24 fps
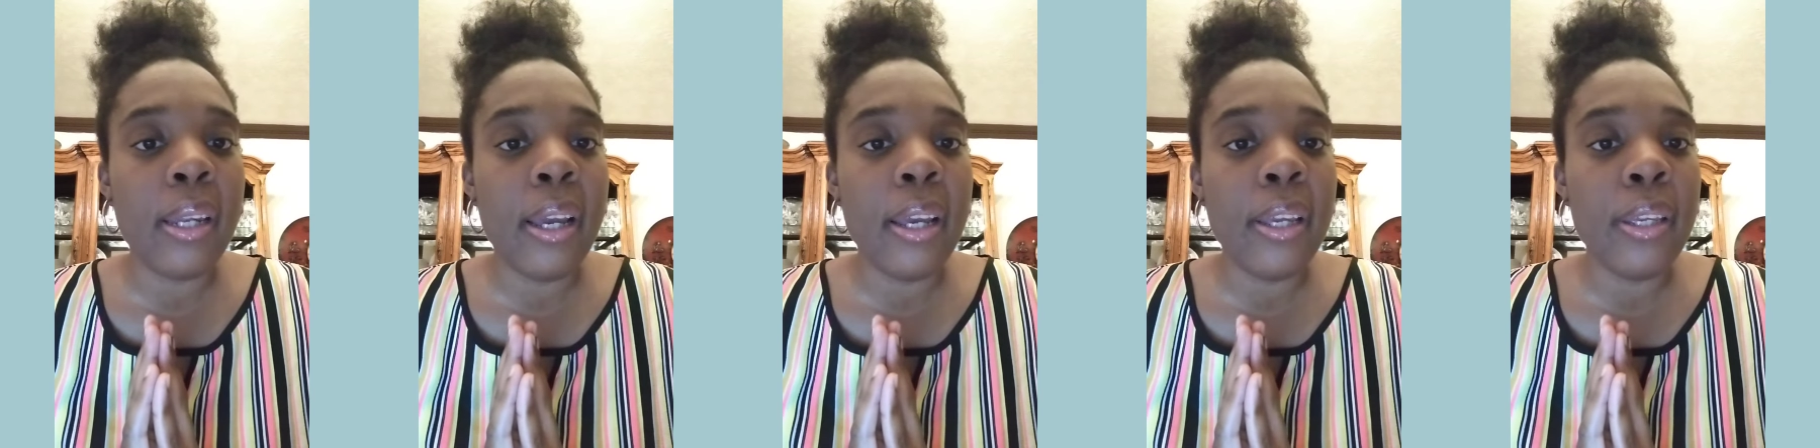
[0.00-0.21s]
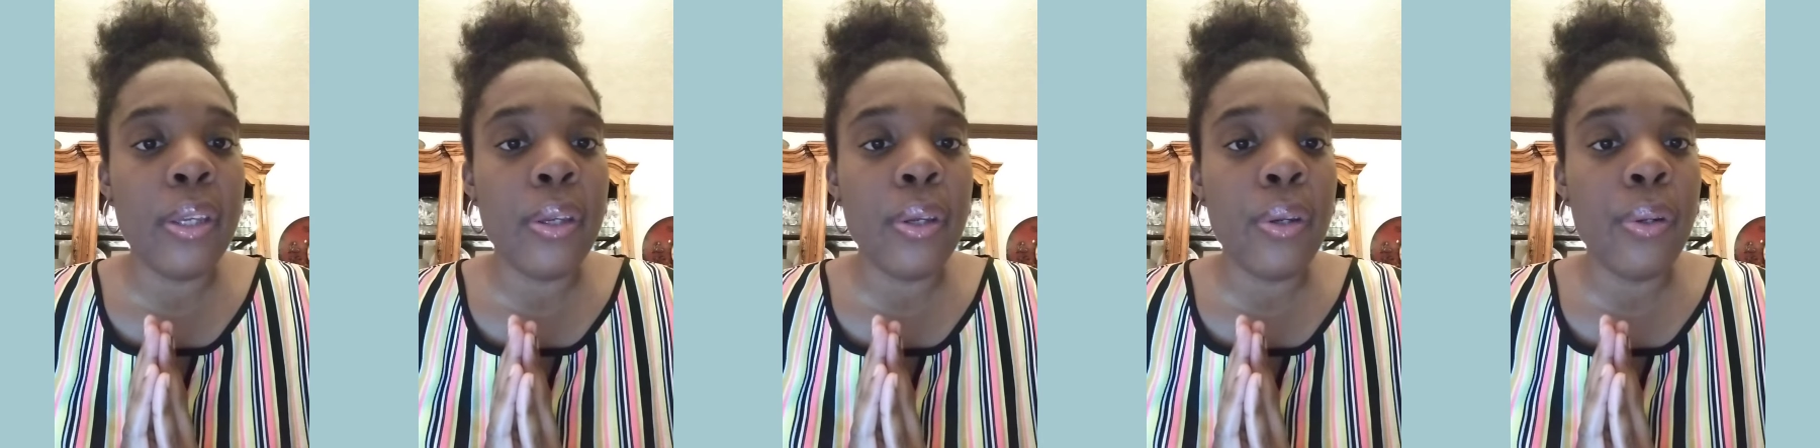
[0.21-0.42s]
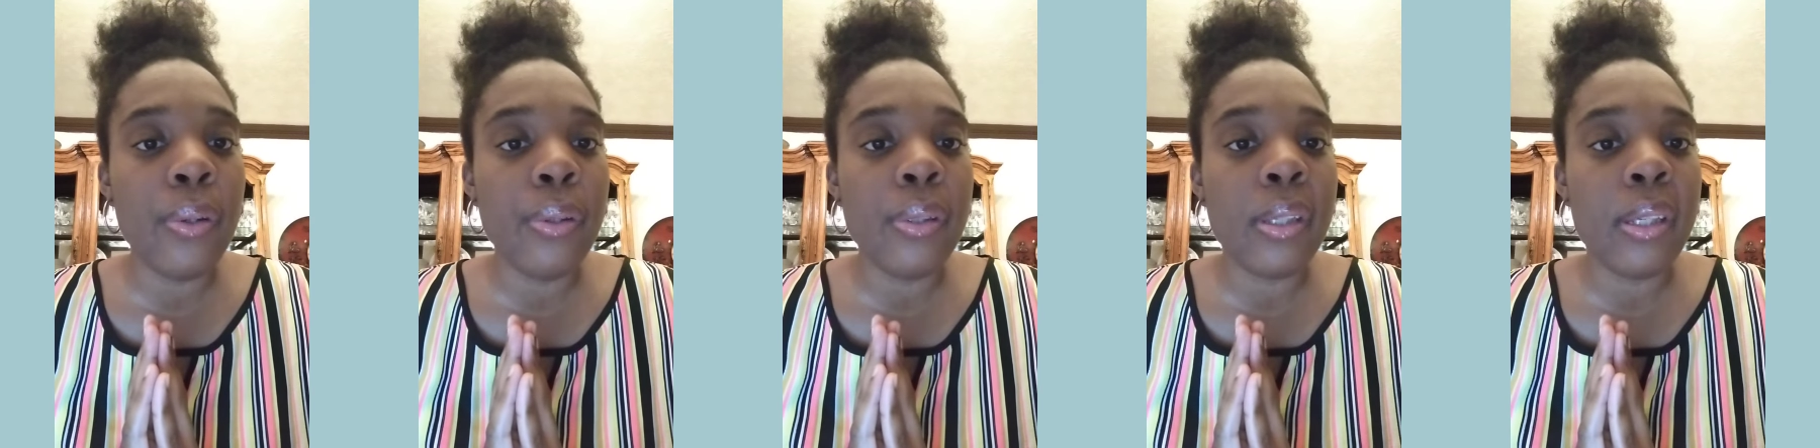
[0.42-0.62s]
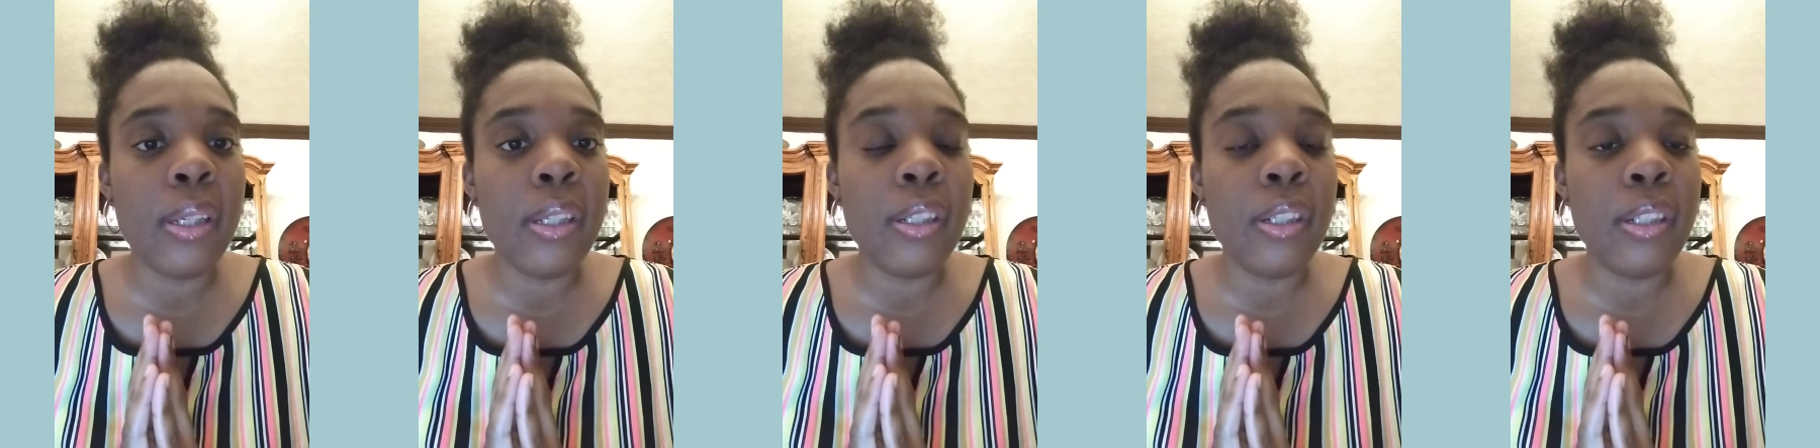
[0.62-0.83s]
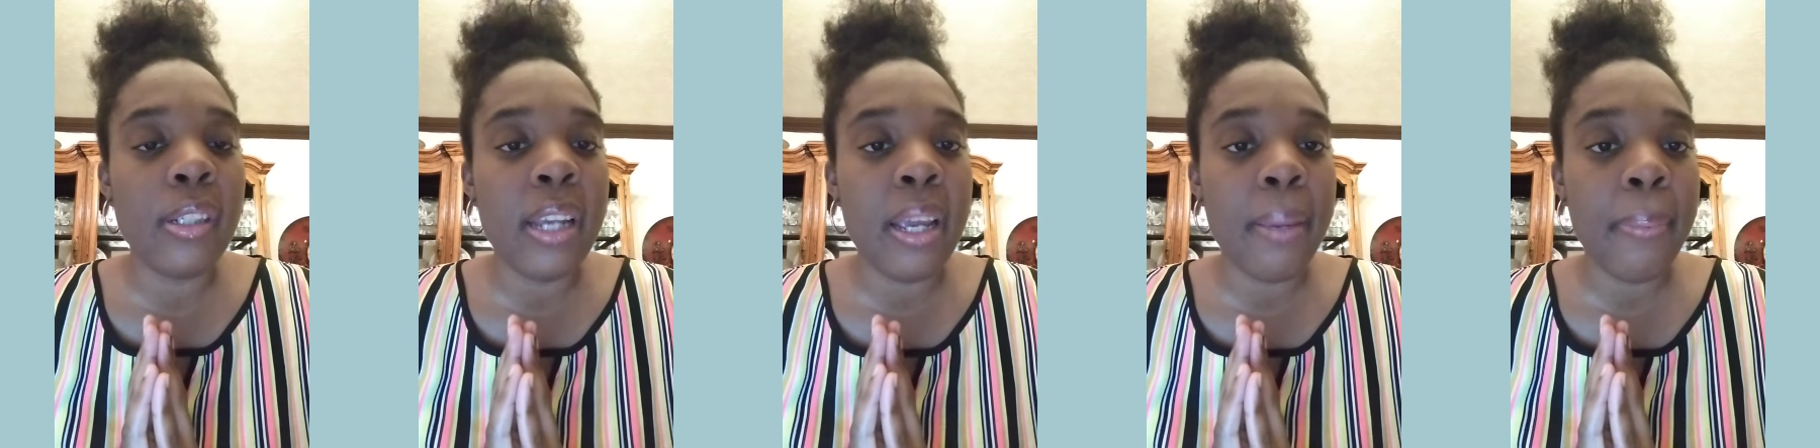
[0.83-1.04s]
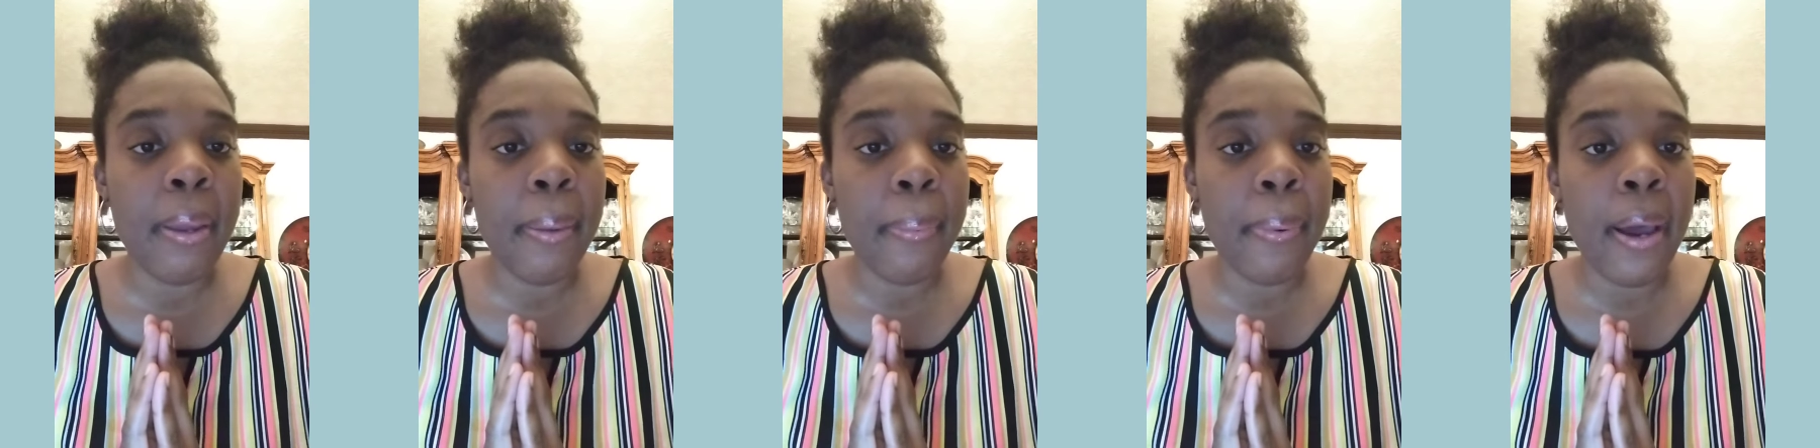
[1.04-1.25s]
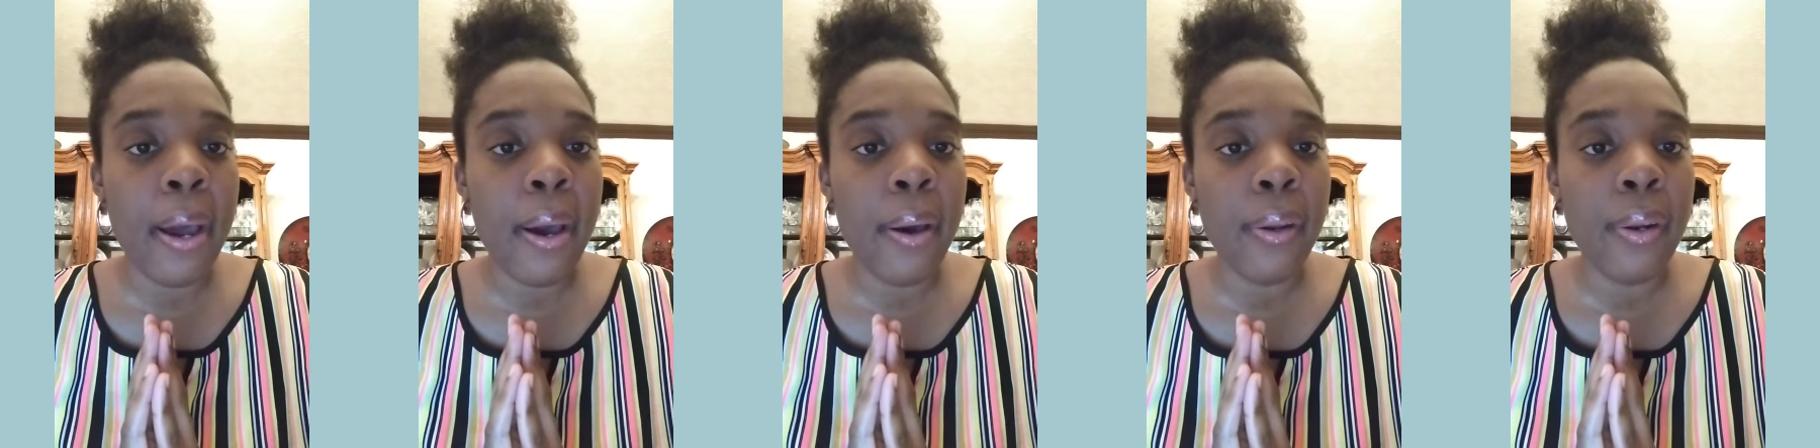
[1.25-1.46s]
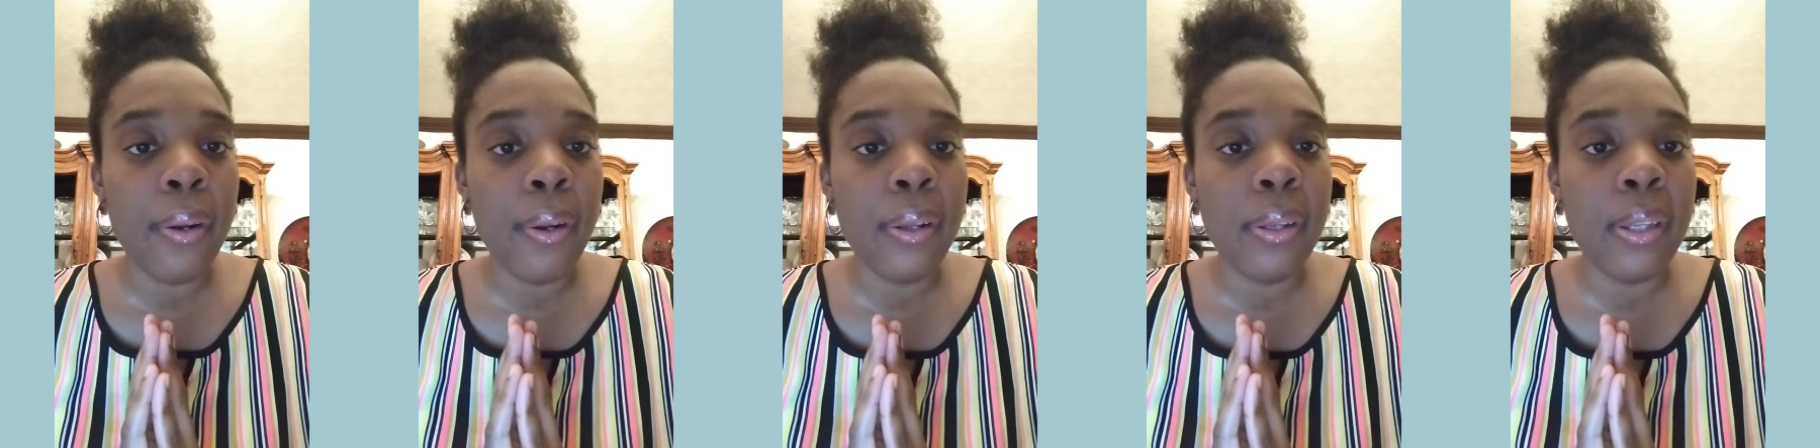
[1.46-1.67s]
that I use is chebe powder,